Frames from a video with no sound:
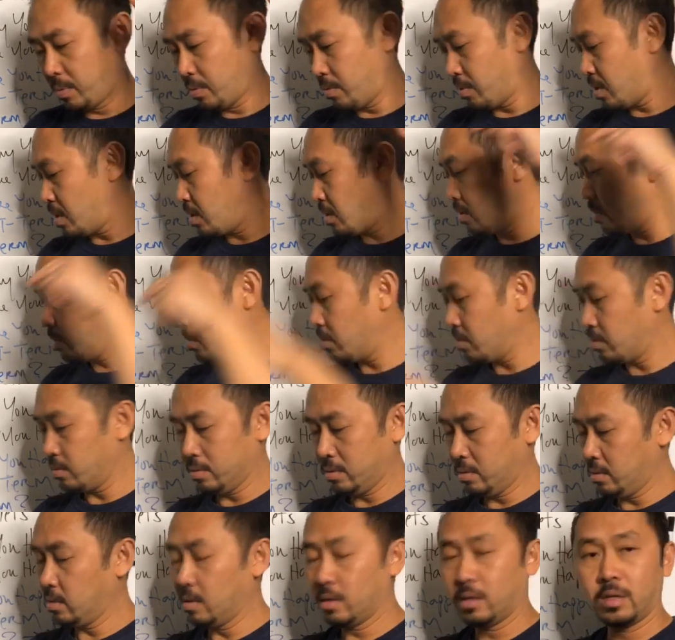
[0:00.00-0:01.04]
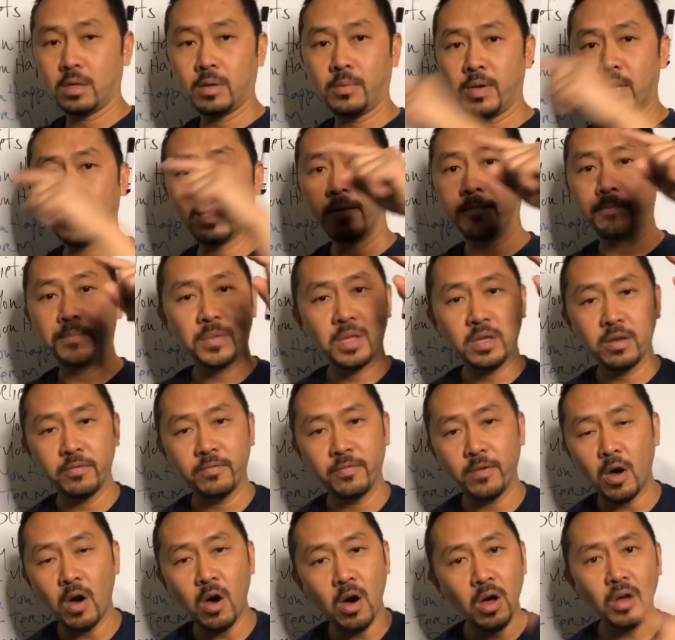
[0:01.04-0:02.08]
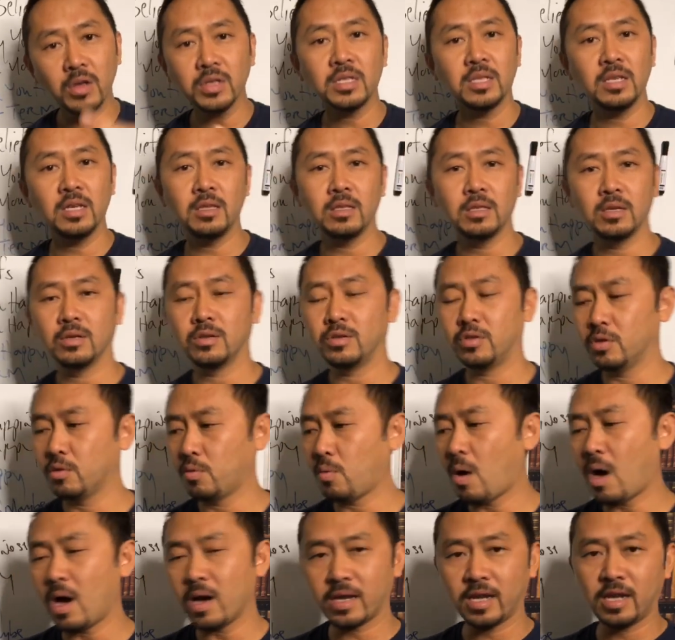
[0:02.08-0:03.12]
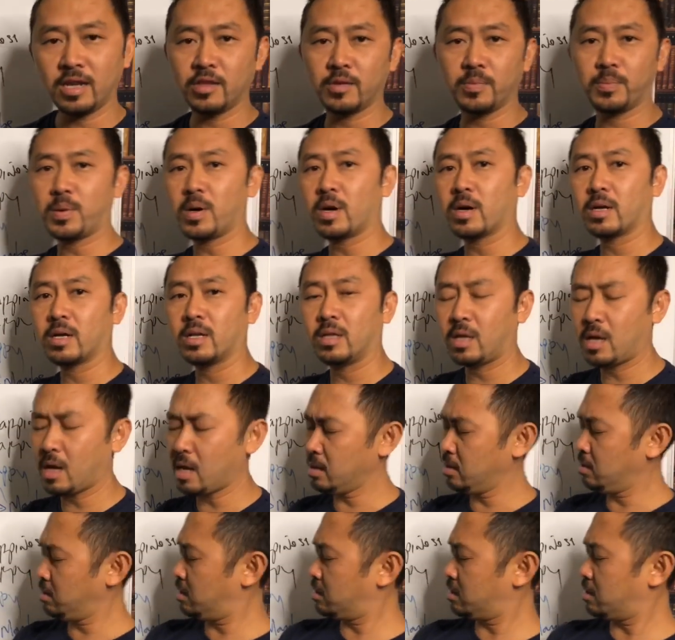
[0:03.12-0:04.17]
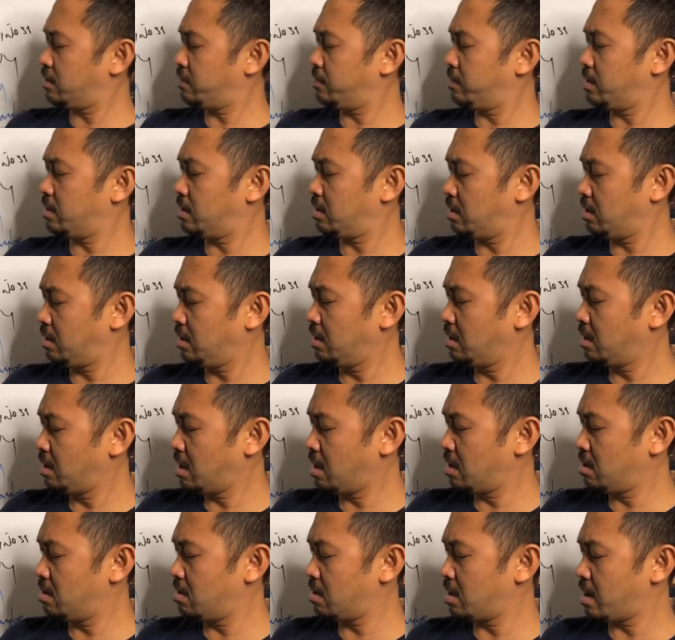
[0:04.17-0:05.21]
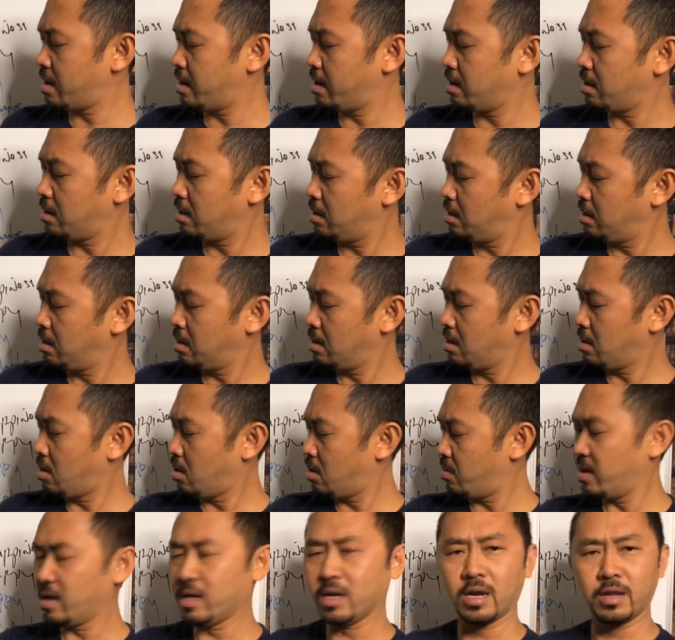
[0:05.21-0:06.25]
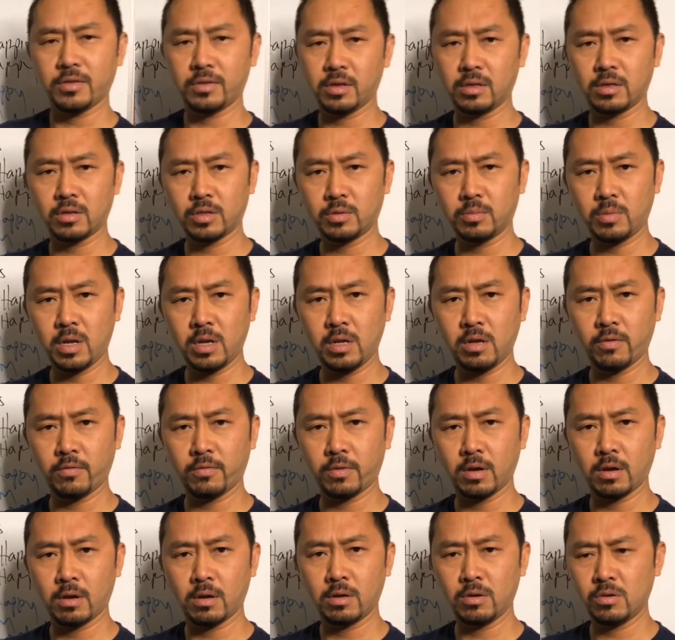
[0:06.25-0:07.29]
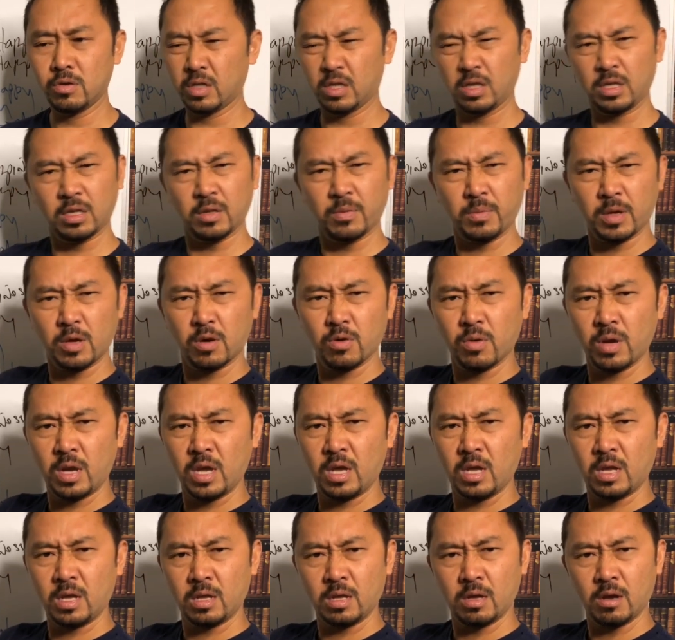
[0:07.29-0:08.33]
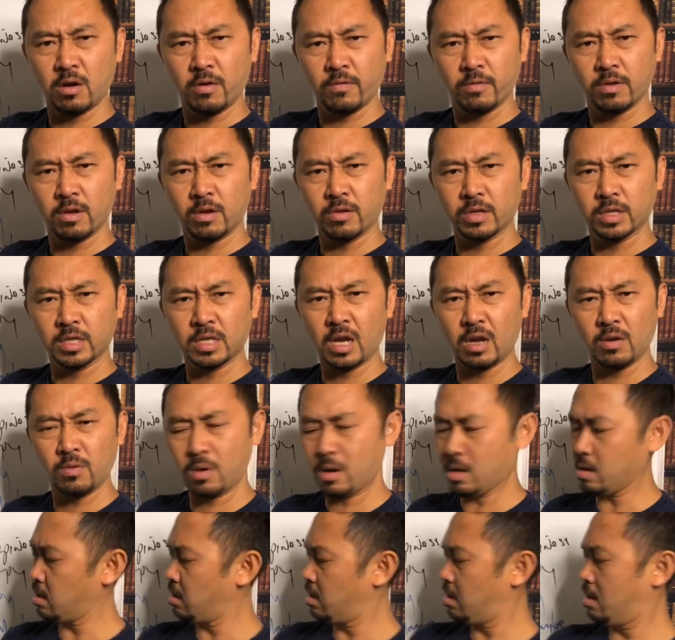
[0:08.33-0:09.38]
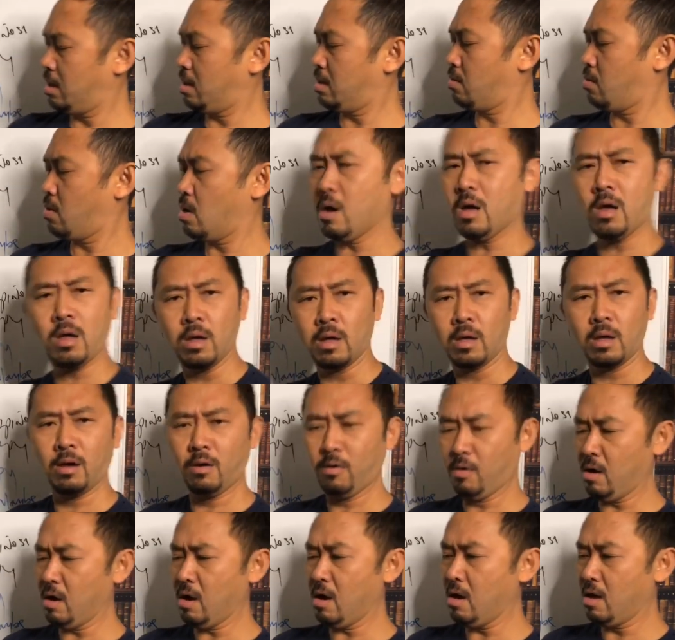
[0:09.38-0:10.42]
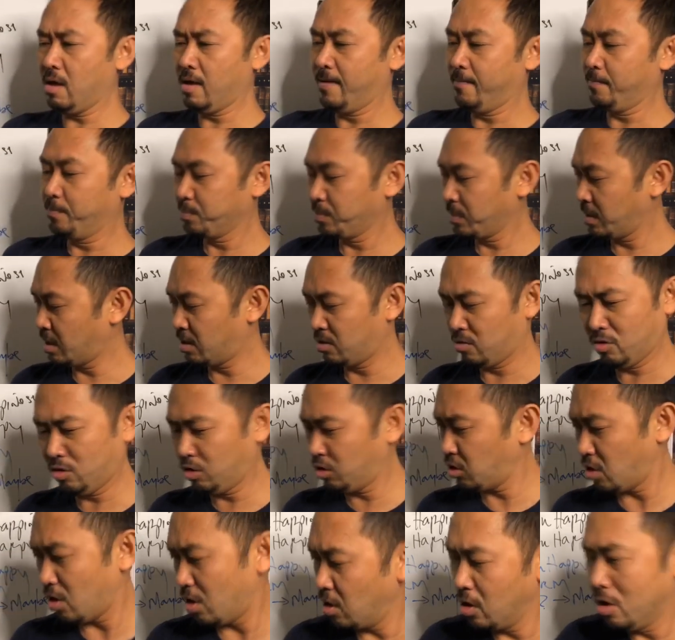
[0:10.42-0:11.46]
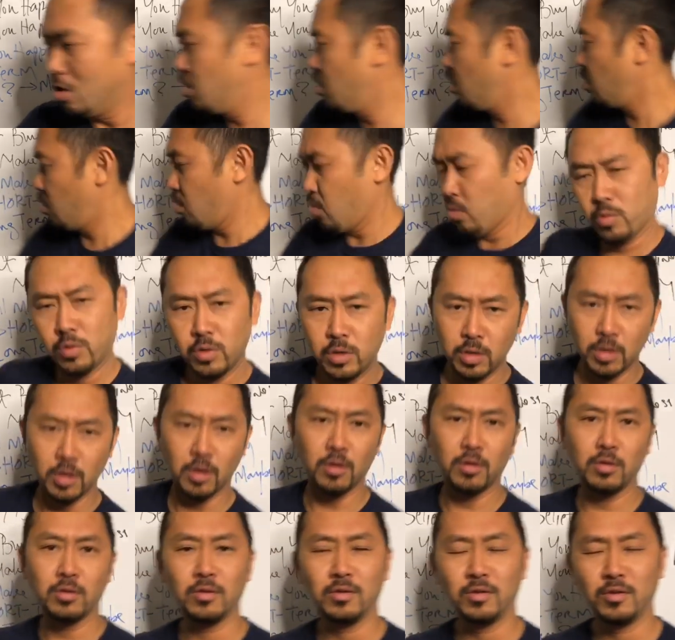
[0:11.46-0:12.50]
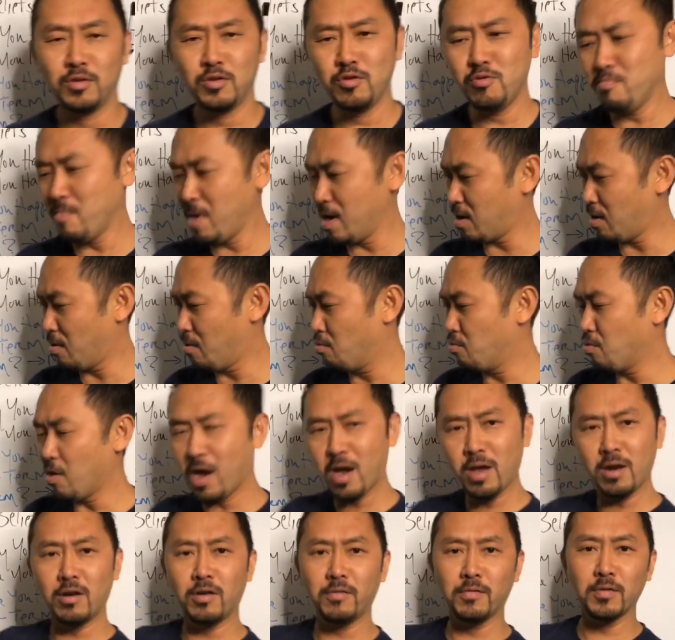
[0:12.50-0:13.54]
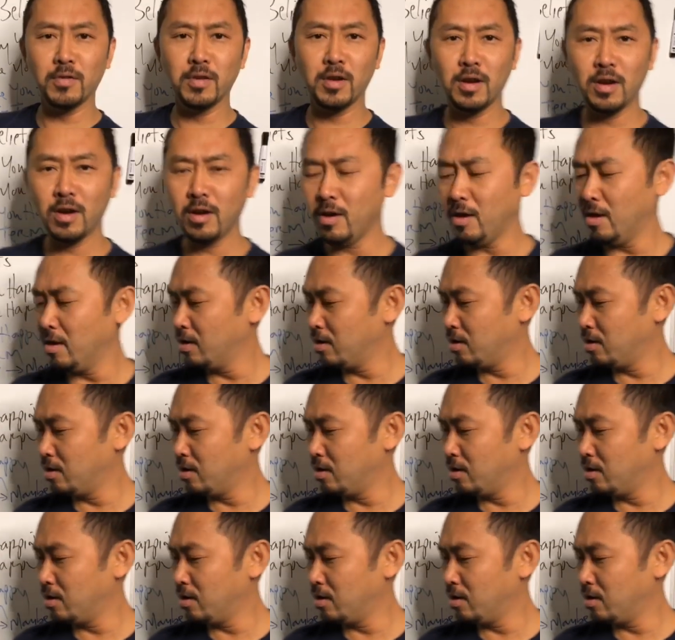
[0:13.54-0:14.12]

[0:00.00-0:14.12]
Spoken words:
You've all seen this. You're walking in the parking lot, you look over there, and you're like, oh my God, I think there's money over there. You see something green over there on the sidewalk? Like, what? What? You start, you know, you make a run over there.